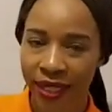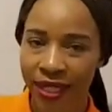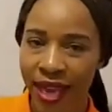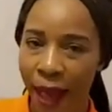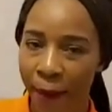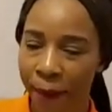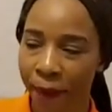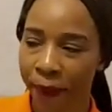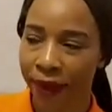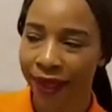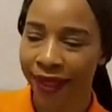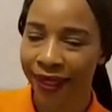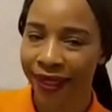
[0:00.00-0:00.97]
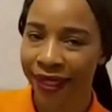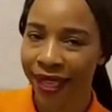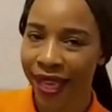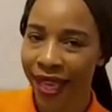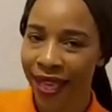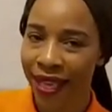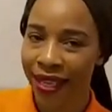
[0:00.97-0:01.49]
Tap.
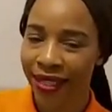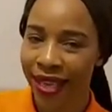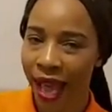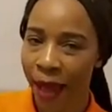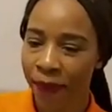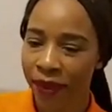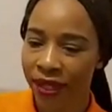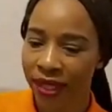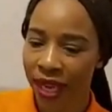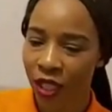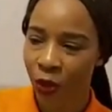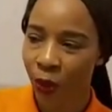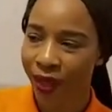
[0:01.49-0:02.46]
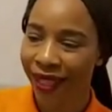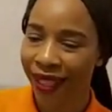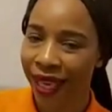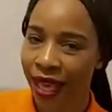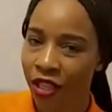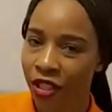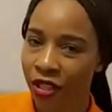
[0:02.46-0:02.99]
Tap starts with the
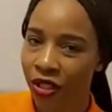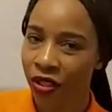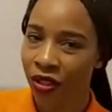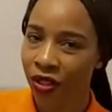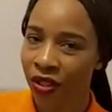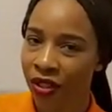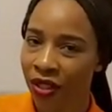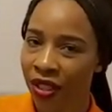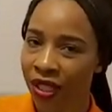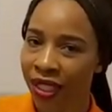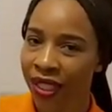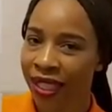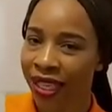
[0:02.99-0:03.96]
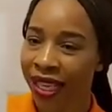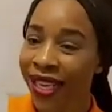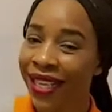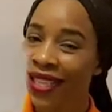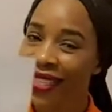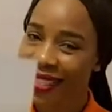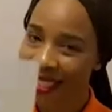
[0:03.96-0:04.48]
letter
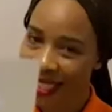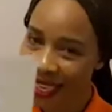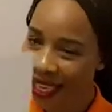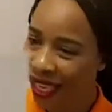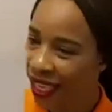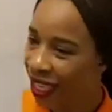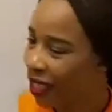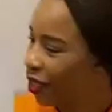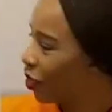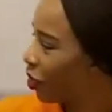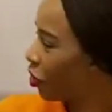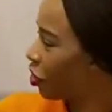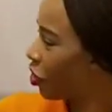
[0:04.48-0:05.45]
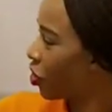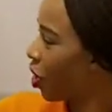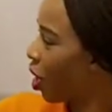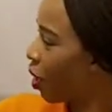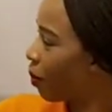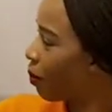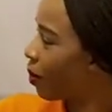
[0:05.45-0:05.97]
T. Good
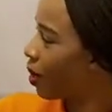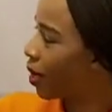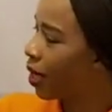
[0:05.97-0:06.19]
job.